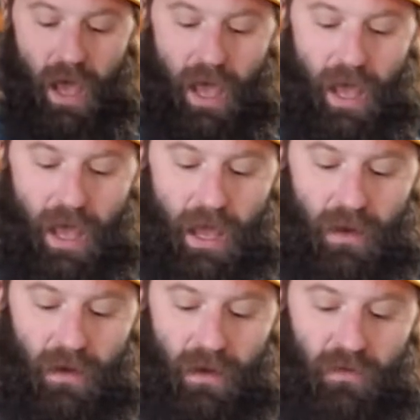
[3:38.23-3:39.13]

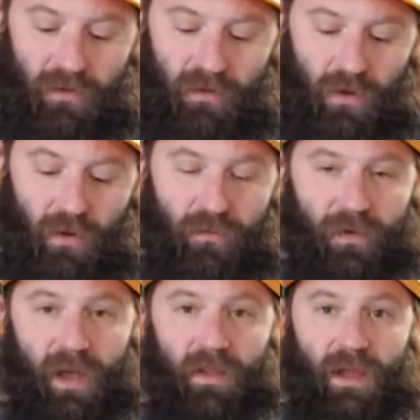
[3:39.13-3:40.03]
and on the stove,
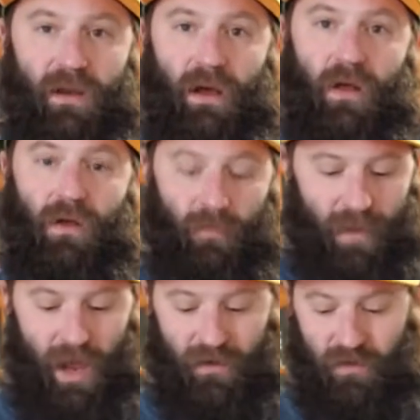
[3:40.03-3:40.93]
and then I'll come
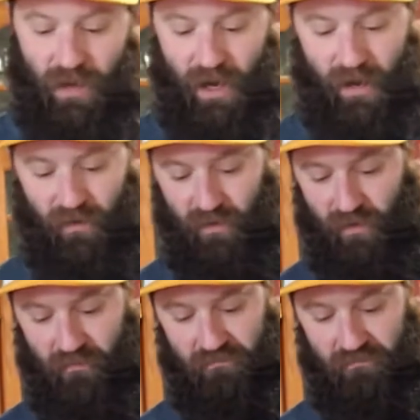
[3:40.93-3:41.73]
back to you guys